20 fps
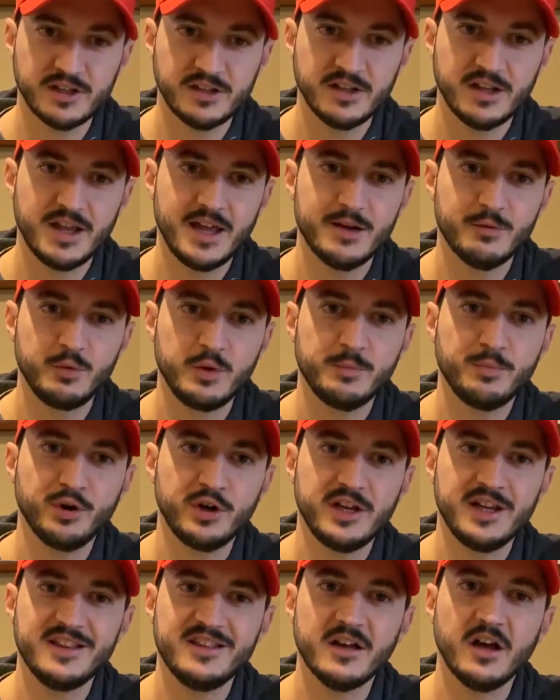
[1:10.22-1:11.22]
it, and we
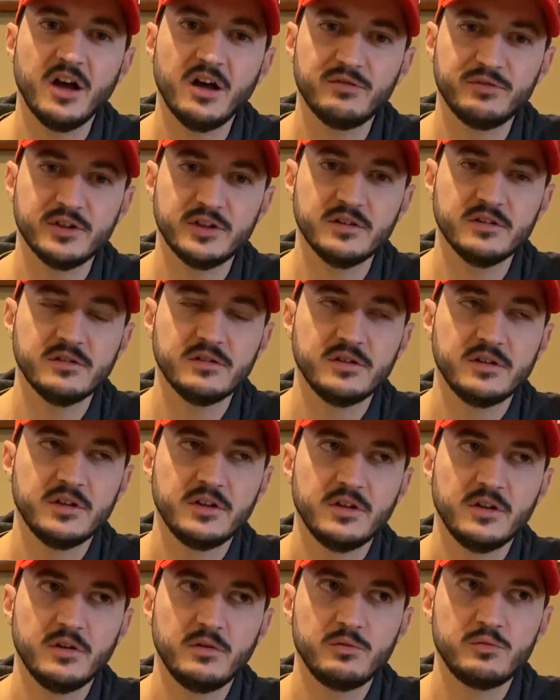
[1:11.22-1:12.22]
put it in the oven
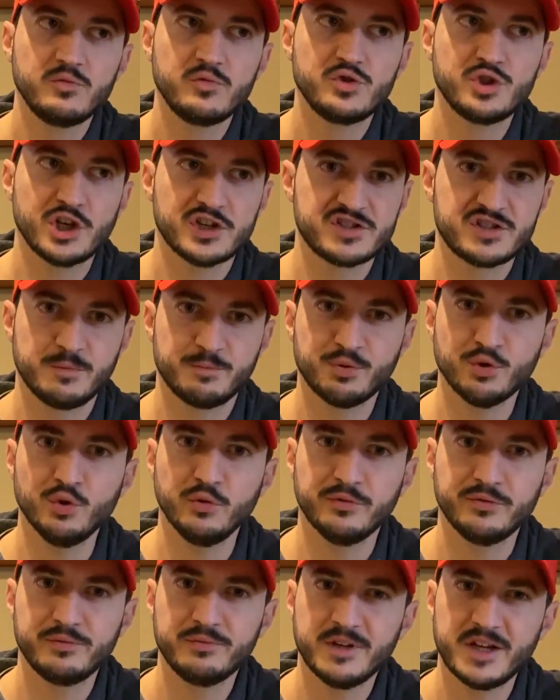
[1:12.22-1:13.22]
just to
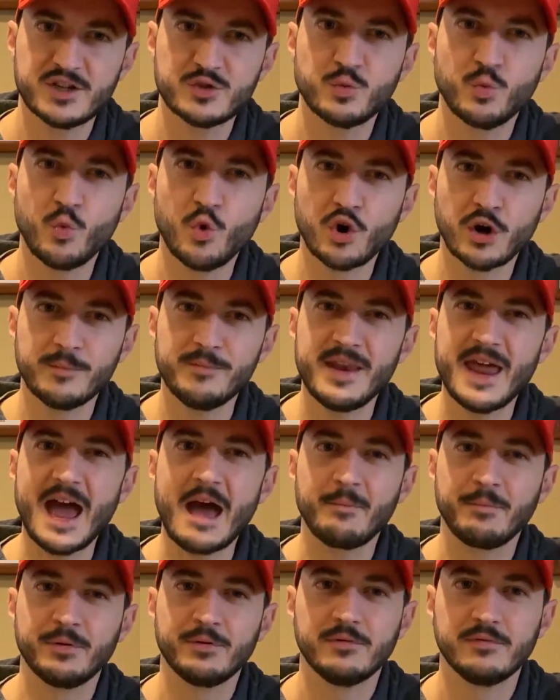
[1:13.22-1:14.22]
proof. Nice warm
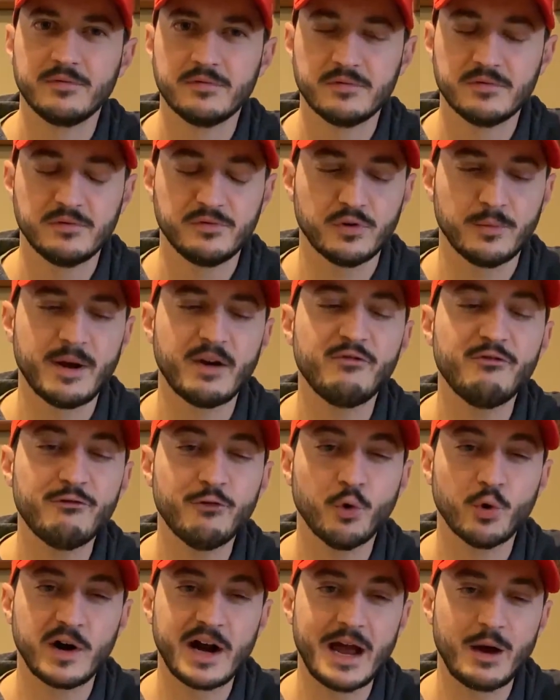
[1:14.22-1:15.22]
nap for about
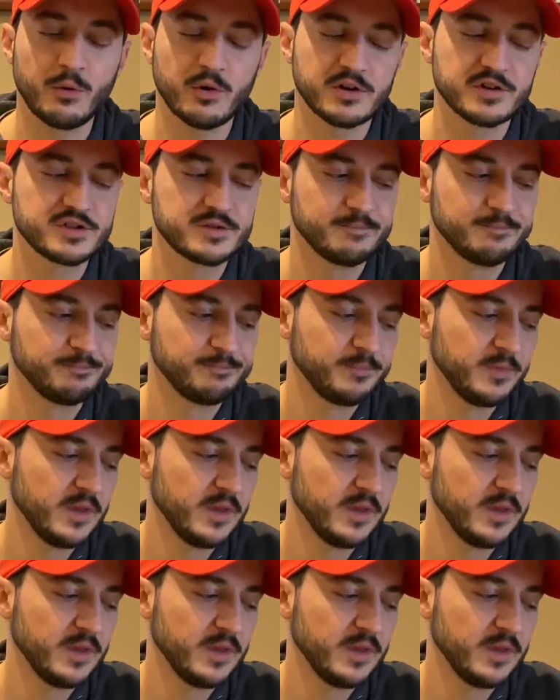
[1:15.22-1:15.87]
4 hours.